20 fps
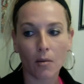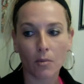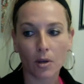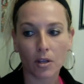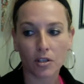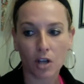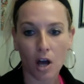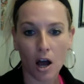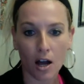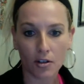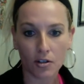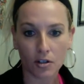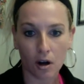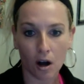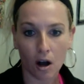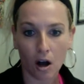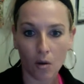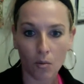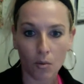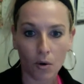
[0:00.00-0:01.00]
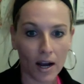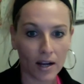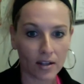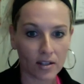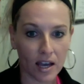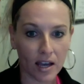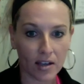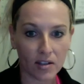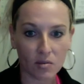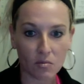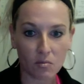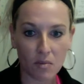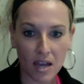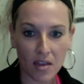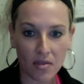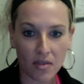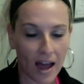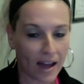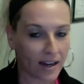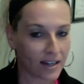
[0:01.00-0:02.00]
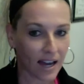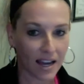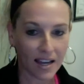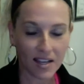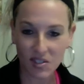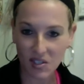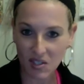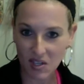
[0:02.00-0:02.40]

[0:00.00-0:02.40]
Dr. Albrecht has made that nice and